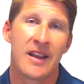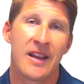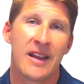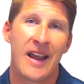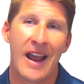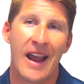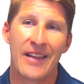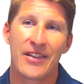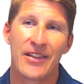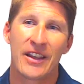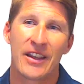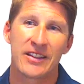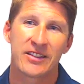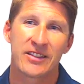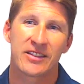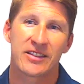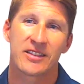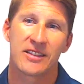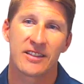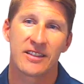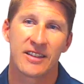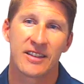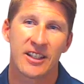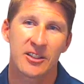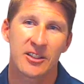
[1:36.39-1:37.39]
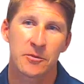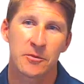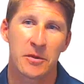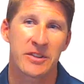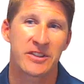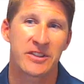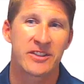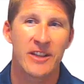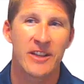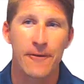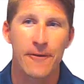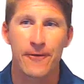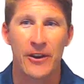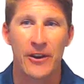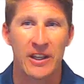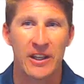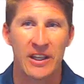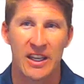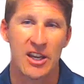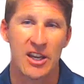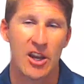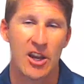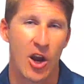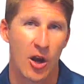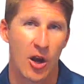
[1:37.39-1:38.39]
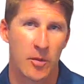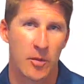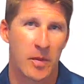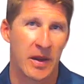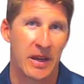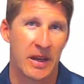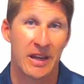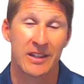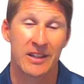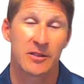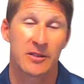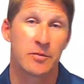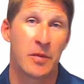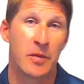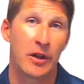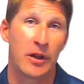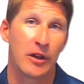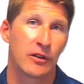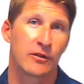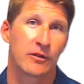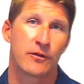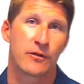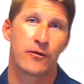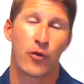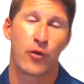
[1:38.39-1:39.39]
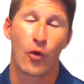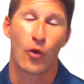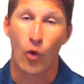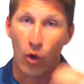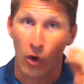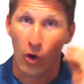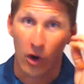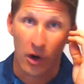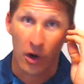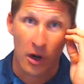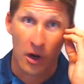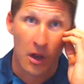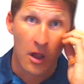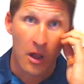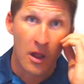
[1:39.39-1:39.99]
and this specific ERP is built for